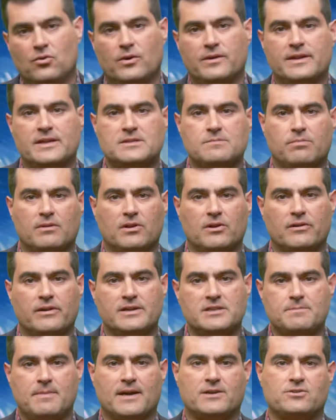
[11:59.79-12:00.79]
do with these
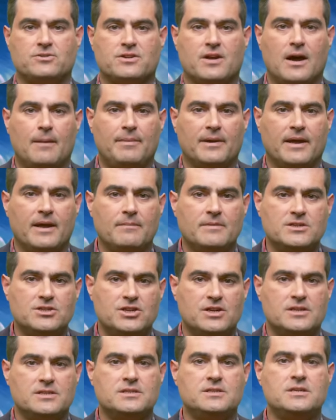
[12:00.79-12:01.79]
blurry spectroscopic
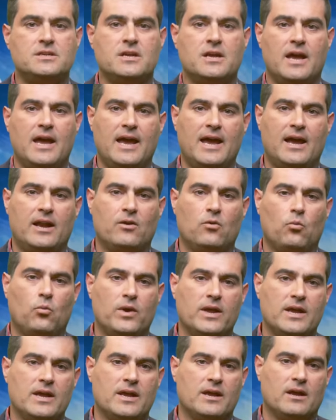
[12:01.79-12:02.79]
images, and
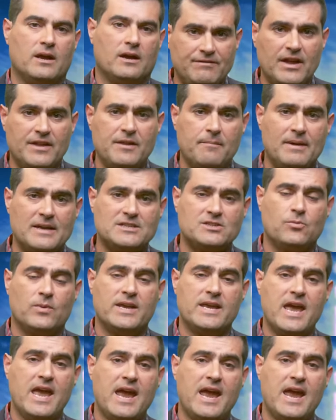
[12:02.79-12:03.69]
we have done the best we